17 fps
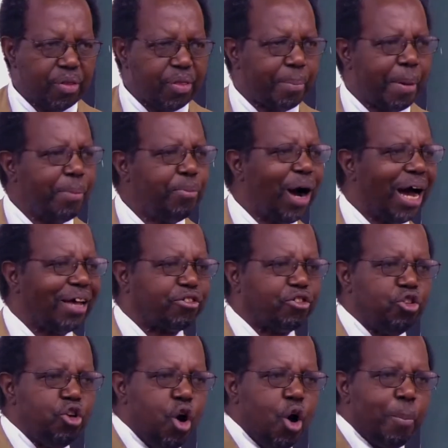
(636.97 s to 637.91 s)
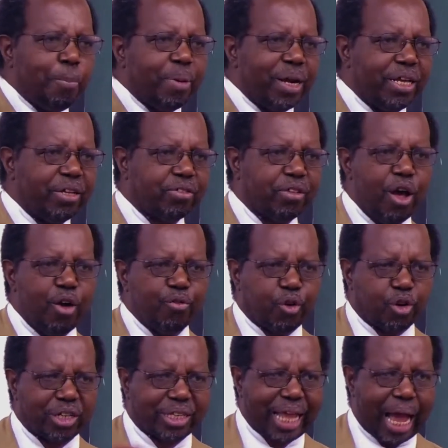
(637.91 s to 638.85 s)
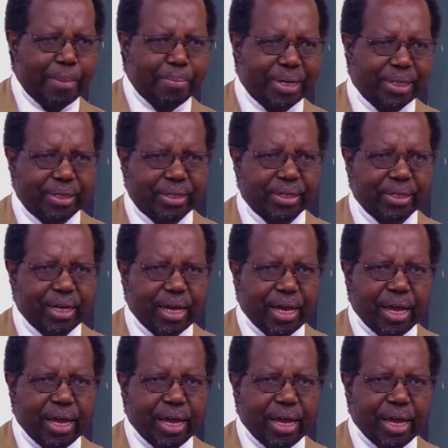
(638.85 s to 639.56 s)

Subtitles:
The Bible has no place for retirement.